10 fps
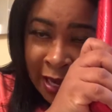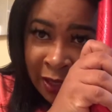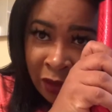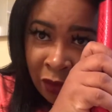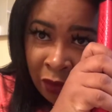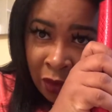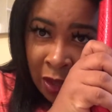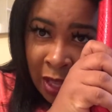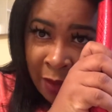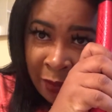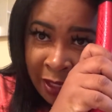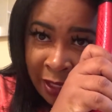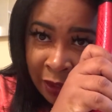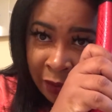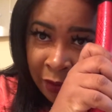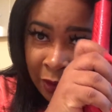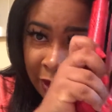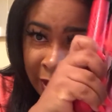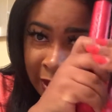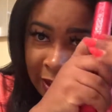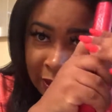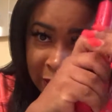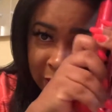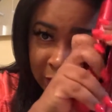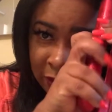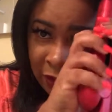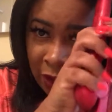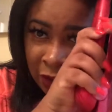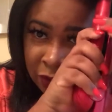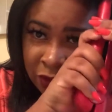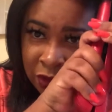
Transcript: curl up here, you know.